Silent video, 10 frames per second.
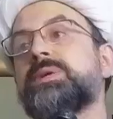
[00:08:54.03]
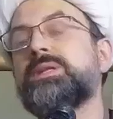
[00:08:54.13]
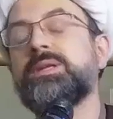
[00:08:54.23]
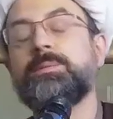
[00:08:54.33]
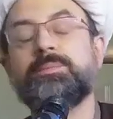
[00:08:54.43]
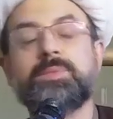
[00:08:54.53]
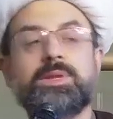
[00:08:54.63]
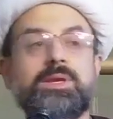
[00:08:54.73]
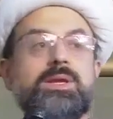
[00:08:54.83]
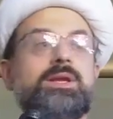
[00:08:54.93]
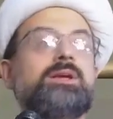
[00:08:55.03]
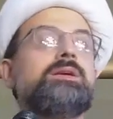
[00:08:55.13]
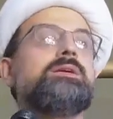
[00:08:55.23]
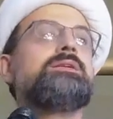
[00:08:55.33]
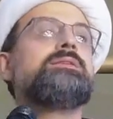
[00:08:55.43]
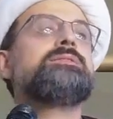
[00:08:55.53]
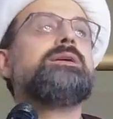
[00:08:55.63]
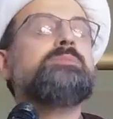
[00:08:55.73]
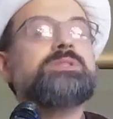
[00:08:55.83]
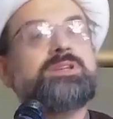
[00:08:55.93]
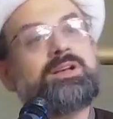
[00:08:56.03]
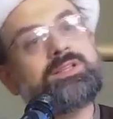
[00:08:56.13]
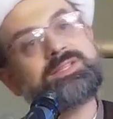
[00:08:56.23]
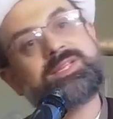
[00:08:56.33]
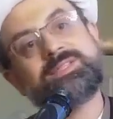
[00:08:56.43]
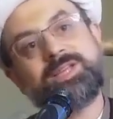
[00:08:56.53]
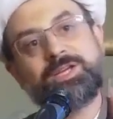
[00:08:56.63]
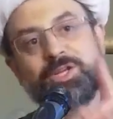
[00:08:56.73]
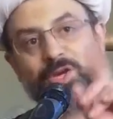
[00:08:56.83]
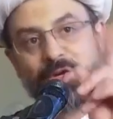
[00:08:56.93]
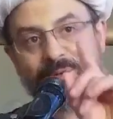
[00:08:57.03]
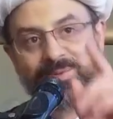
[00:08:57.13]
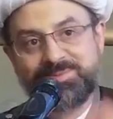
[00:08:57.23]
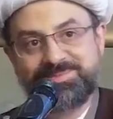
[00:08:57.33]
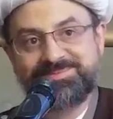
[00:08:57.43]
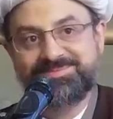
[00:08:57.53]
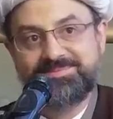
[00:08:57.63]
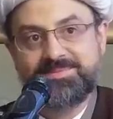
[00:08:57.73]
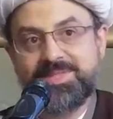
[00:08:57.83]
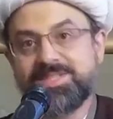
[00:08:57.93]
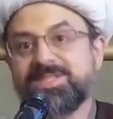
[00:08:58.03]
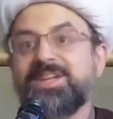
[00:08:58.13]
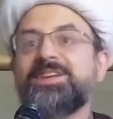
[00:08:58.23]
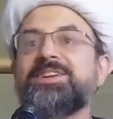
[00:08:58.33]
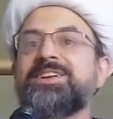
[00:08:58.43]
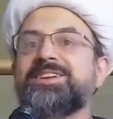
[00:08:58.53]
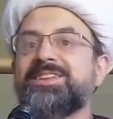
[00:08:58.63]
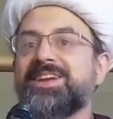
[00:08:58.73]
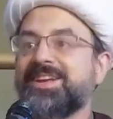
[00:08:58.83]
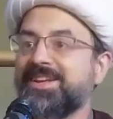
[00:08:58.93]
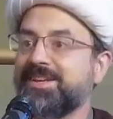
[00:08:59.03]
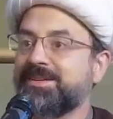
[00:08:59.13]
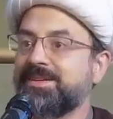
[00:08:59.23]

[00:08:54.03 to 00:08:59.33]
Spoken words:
Medina. Some scholars, they say, no, this is not the idea.